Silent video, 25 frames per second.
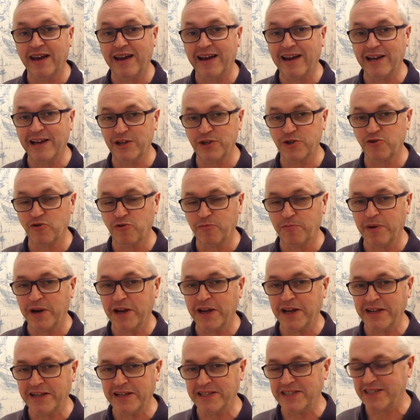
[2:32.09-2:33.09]
Astra
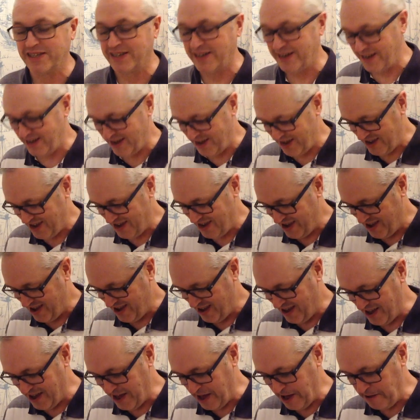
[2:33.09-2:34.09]
blades.
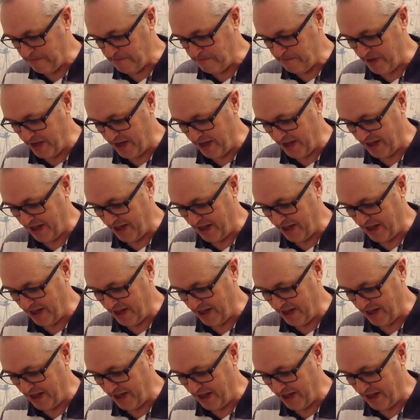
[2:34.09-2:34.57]
I've